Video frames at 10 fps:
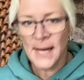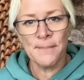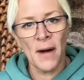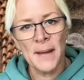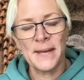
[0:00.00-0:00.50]

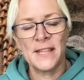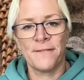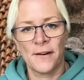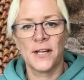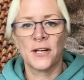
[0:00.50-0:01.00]
It might be the
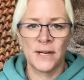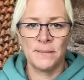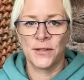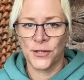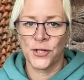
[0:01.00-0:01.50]
very
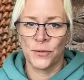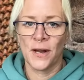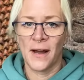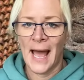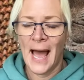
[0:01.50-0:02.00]
agreement that you
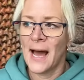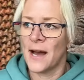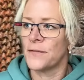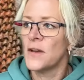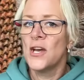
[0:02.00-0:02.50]
and I
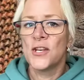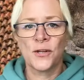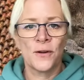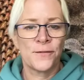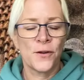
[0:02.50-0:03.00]
have.
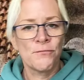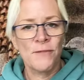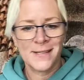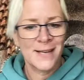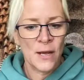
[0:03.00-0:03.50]
So if you
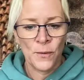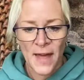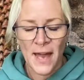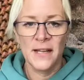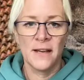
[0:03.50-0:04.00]
resonate
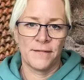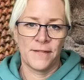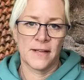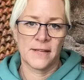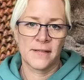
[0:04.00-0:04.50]
with any of
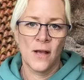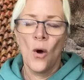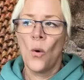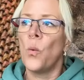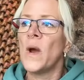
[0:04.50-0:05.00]
this,
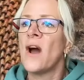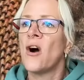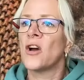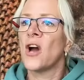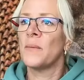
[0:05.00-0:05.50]
we
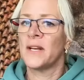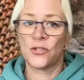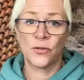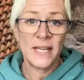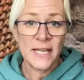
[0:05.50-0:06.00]
are
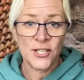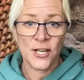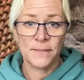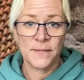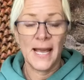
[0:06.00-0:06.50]
going to
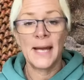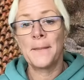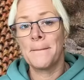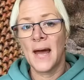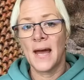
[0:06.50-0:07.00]
Egypt
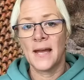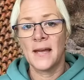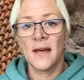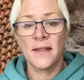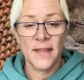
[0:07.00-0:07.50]
in
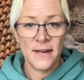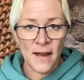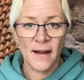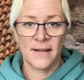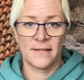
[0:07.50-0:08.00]
May the
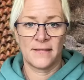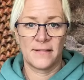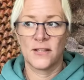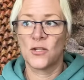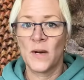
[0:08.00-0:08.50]

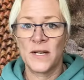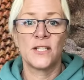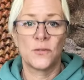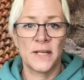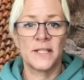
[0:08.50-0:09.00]
9th,
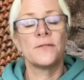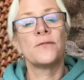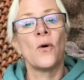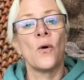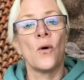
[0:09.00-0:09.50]

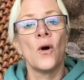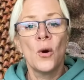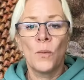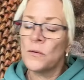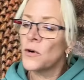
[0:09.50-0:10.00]
2024.
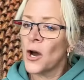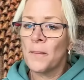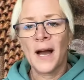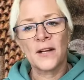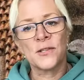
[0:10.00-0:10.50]
We will
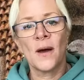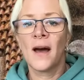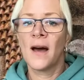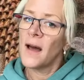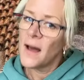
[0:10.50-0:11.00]
go back to
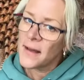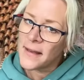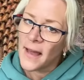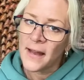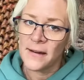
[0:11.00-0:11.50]
her
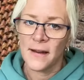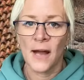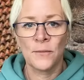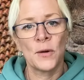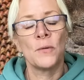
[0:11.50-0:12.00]
again
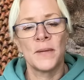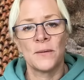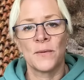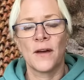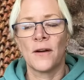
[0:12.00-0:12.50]
and we will
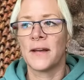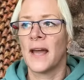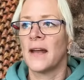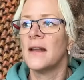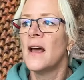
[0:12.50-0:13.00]
meet with her
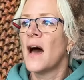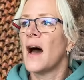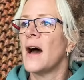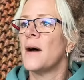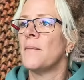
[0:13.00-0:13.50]
again.
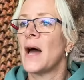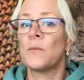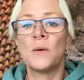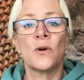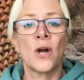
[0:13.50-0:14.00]

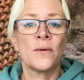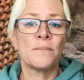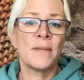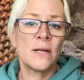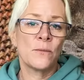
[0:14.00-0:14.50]
And we will go
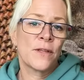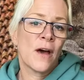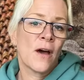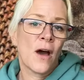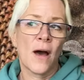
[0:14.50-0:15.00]
and meet with
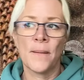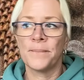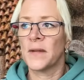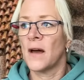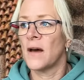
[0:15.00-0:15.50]
her
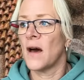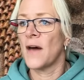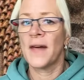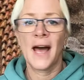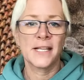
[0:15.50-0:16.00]

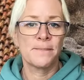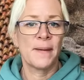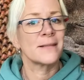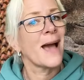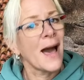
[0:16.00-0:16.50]
other
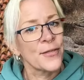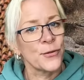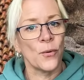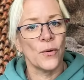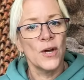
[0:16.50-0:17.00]
aspect,
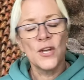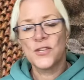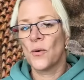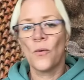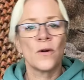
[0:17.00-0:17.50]
Hathor.
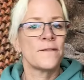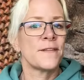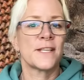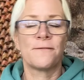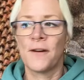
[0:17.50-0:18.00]
So all of
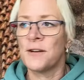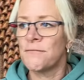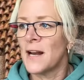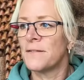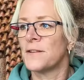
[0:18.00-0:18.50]
this is very
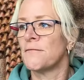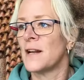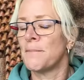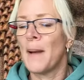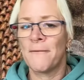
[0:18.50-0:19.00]
relevant,
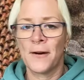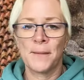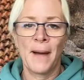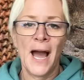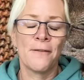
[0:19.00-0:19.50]
really,
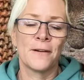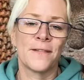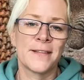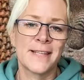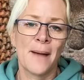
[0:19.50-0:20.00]
very powerful.
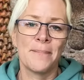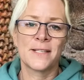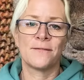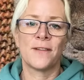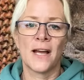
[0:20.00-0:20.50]
And the
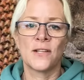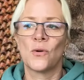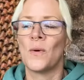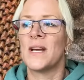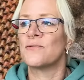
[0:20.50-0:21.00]
Tablets of Light
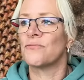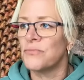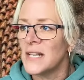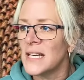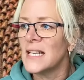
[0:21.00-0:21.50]
tour is
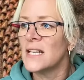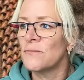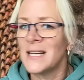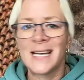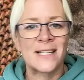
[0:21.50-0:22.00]
really,
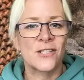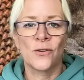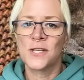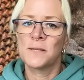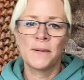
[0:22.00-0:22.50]
really, it's
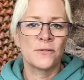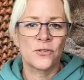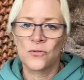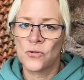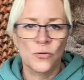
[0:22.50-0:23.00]
not a
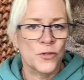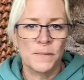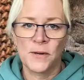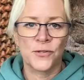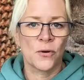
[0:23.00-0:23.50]
spiritual tour,
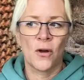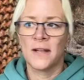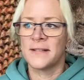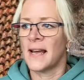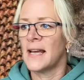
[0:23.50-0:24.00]
spiritual
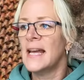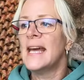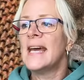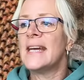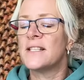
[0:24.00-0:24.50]
holiday.
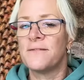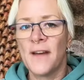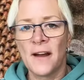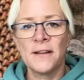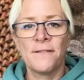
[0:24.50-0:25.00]
It's
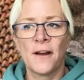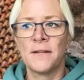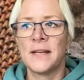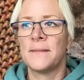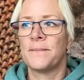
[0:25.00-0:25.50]
very,
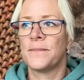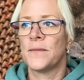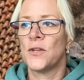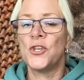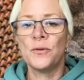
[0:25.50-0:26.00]
very
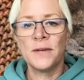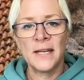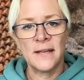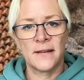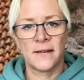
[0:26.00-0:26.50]

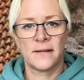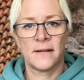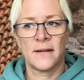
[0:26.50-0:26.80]
unique,